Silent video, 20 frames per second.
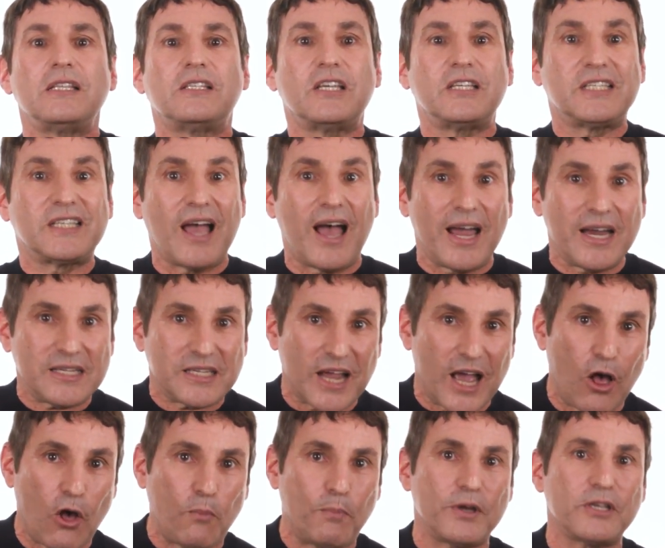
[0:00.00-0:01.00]
designed to
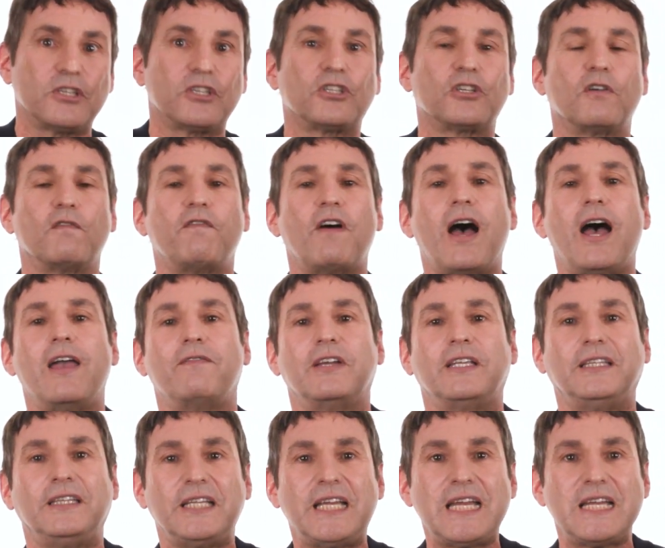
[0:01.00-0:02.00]
help us survive
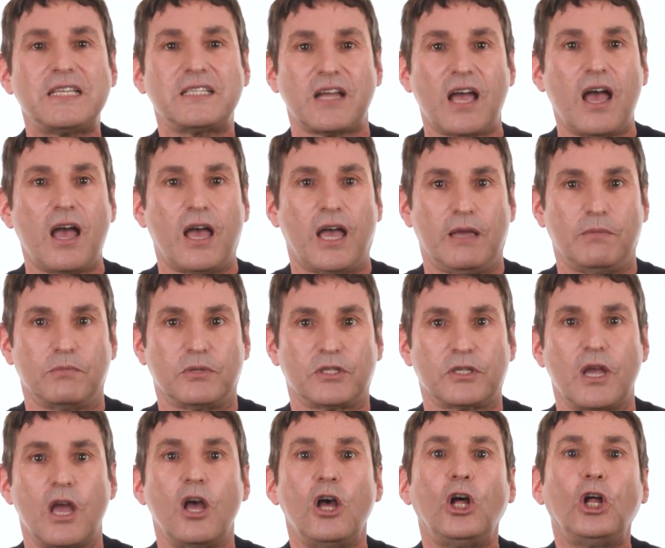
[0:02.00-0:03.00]
in lean
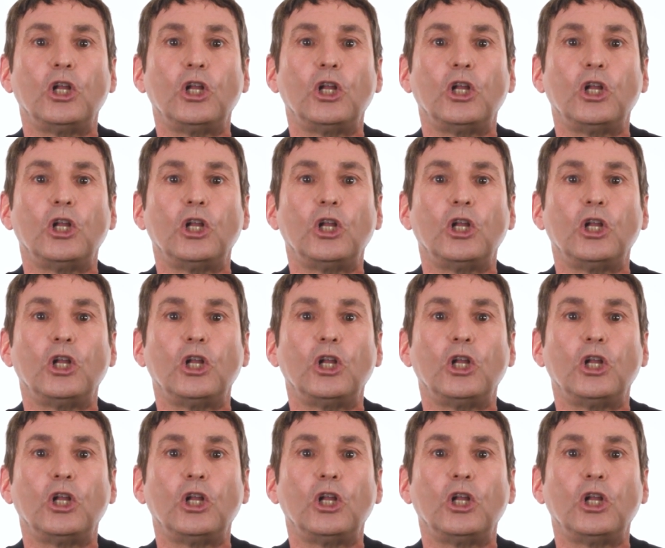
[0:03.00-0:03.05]
times.